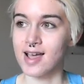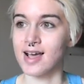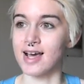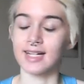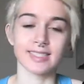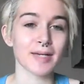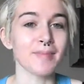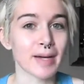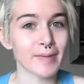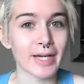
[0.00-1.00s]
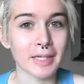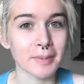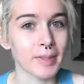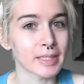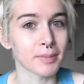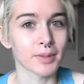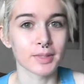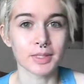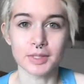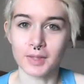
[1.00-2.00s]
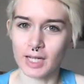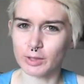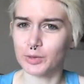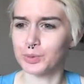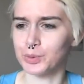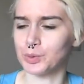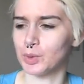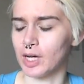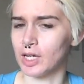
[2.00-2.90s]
And I say my makeup as opposed to how to do